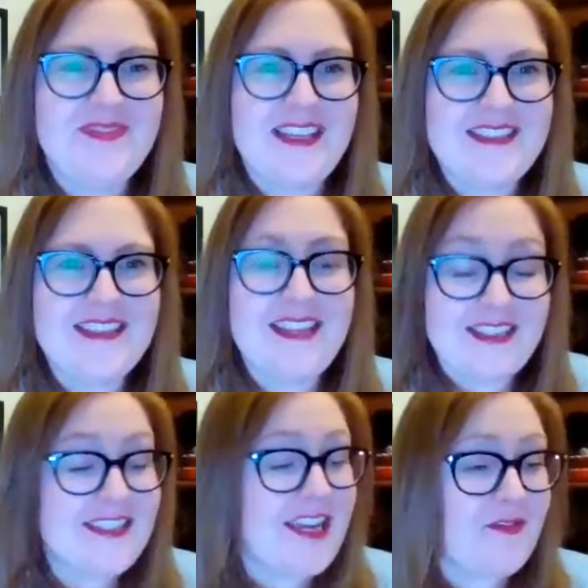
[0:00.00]
That's
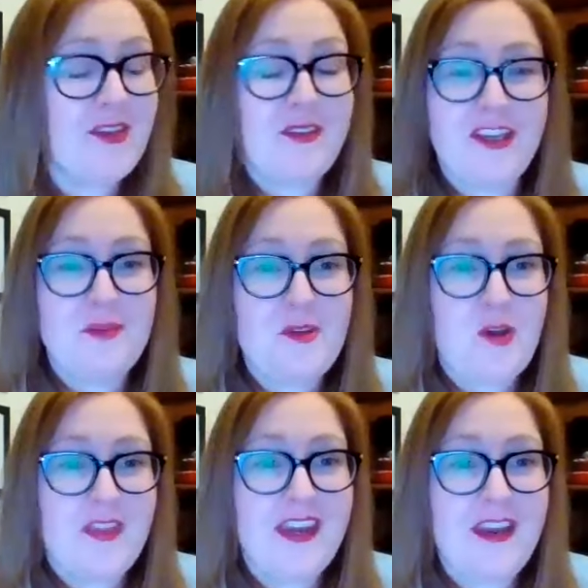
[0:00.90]
definitely going to be
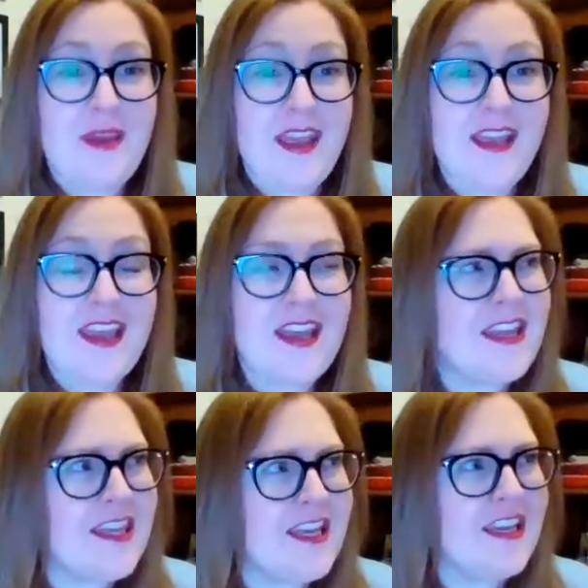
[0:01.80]
one that I make. Yeah. And
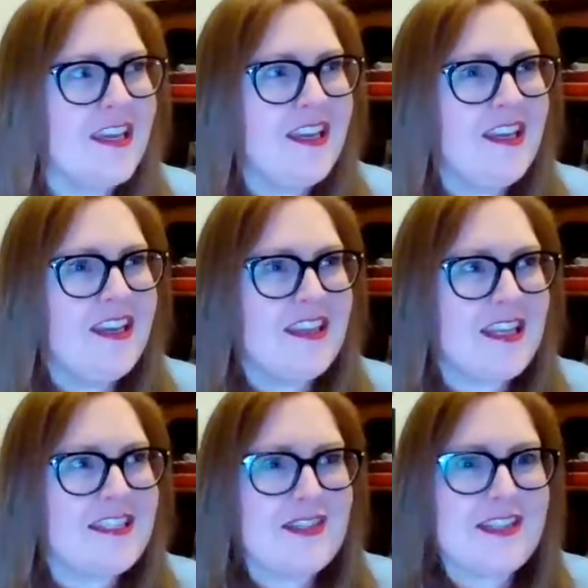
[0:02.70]
I think
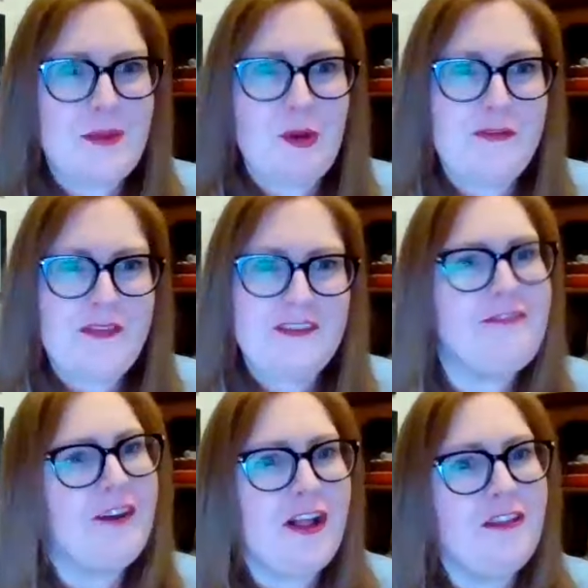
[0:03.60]
that sounds like perfect
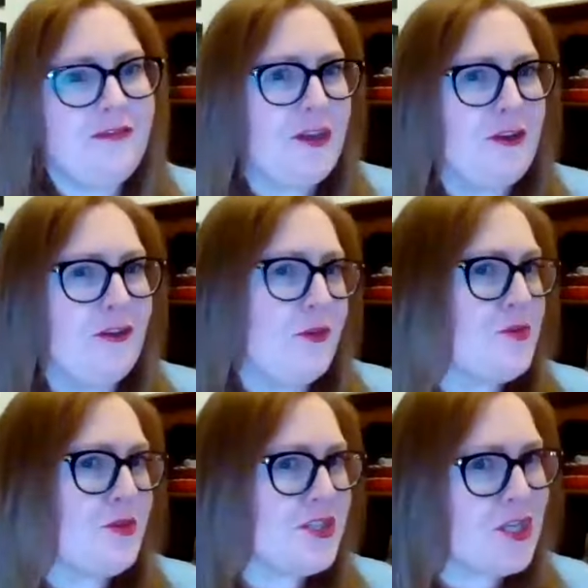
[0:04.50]
fall food,
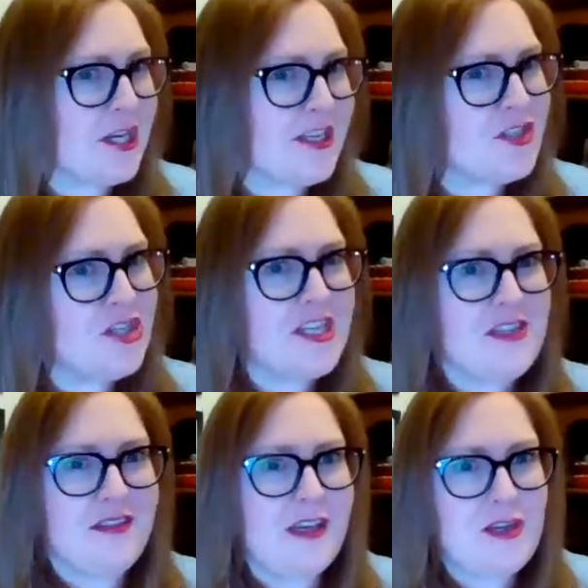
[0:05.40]
which we're starting
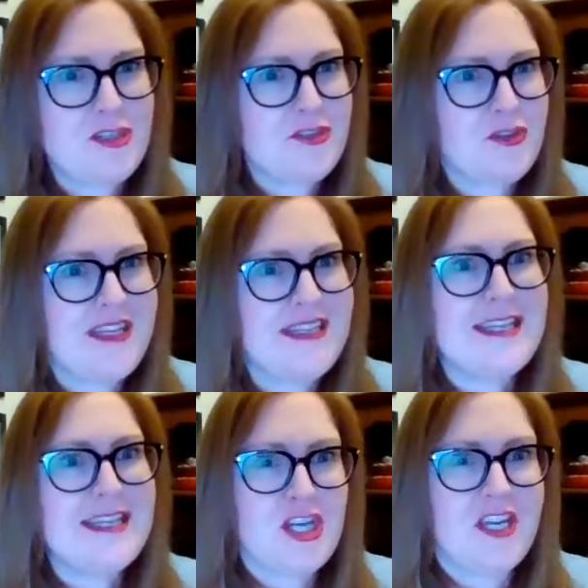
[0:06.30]
to
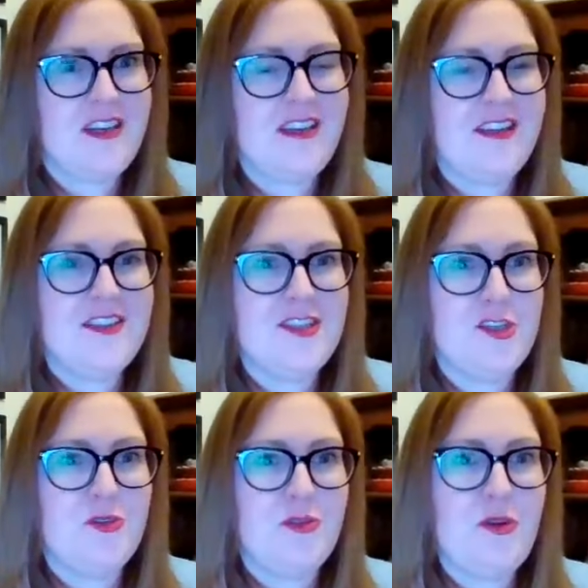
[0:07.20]
transition
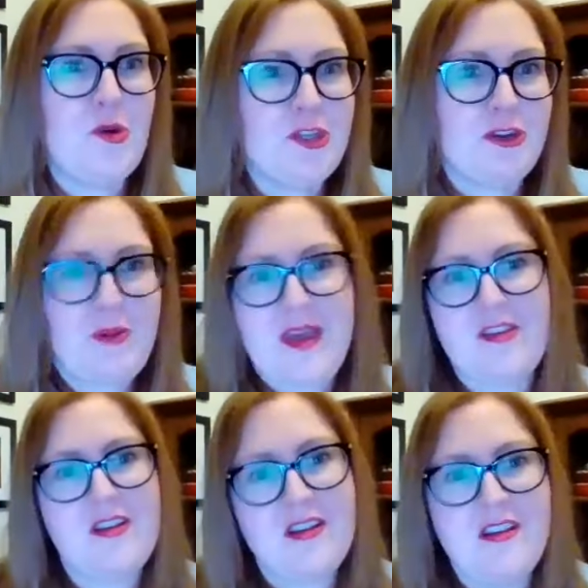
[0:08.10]
into colder
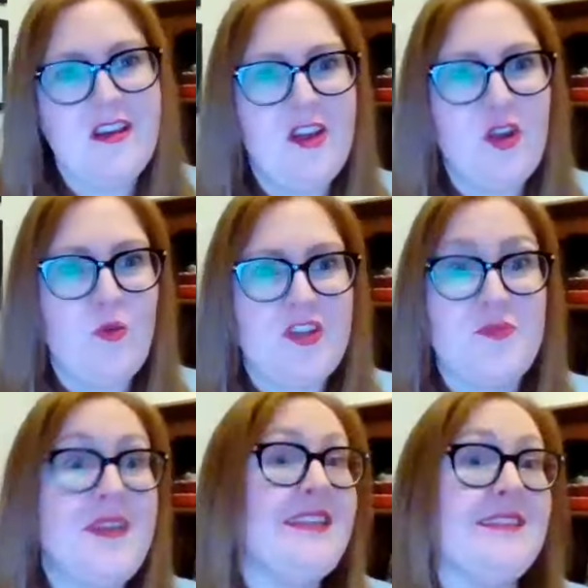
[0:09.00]
weather, mm-hmm. which
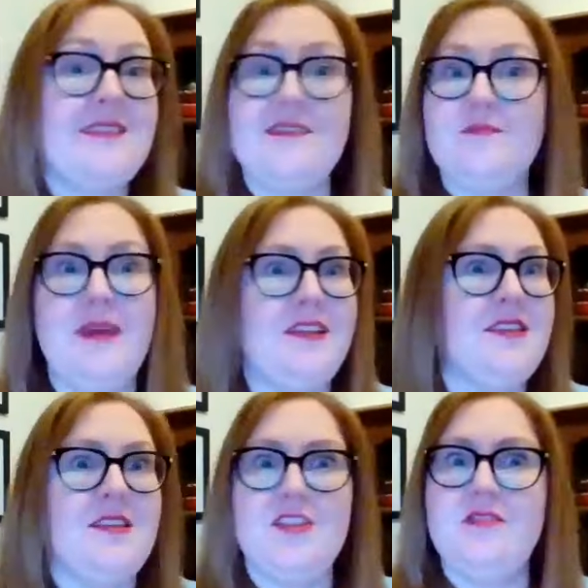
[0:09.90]
means
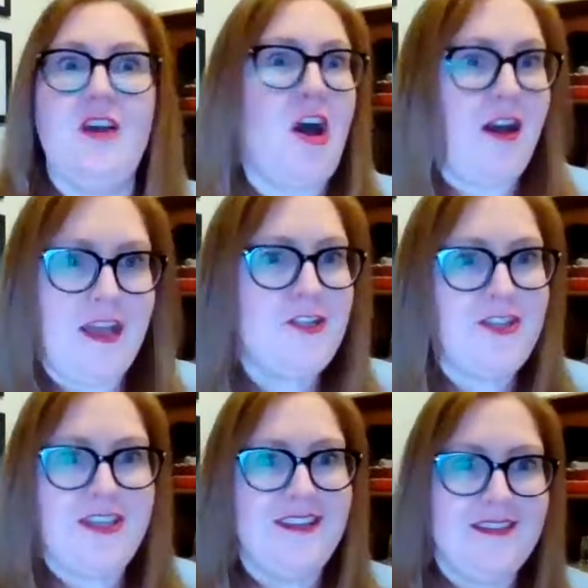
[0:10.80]
melted hot
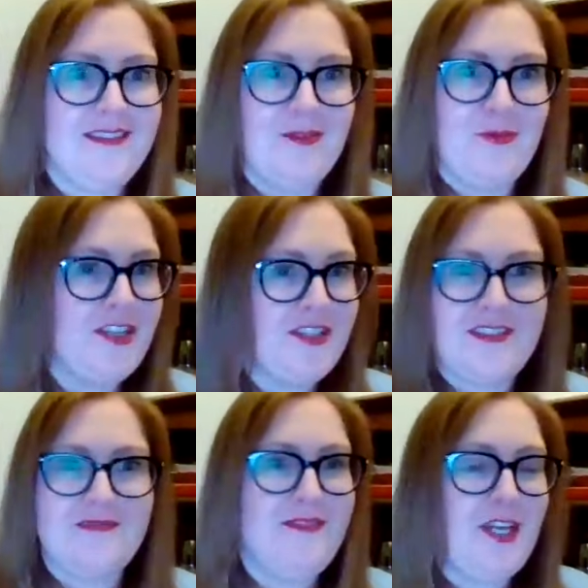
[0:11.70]
cheese. We
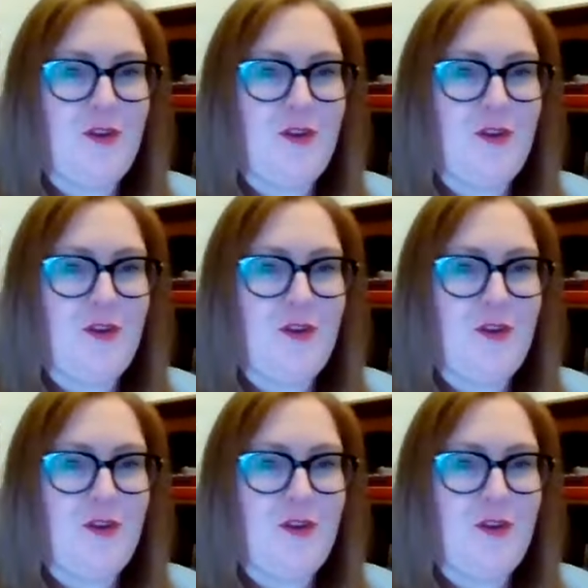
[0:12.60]
just, you